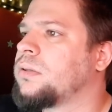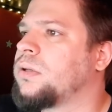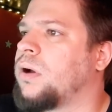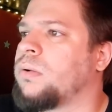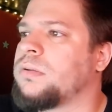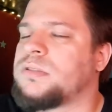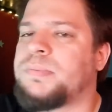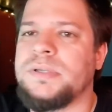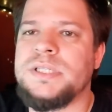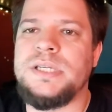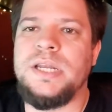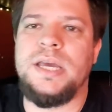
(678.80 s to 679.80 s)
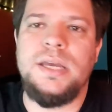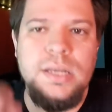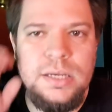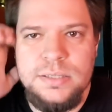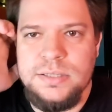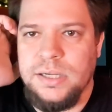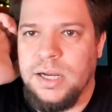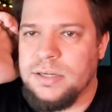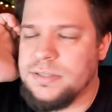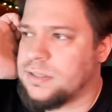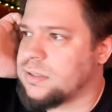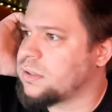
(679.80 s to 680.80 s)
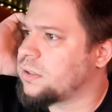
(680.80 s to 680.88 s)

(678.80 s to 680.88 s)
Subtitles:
All the spontaneity is lost.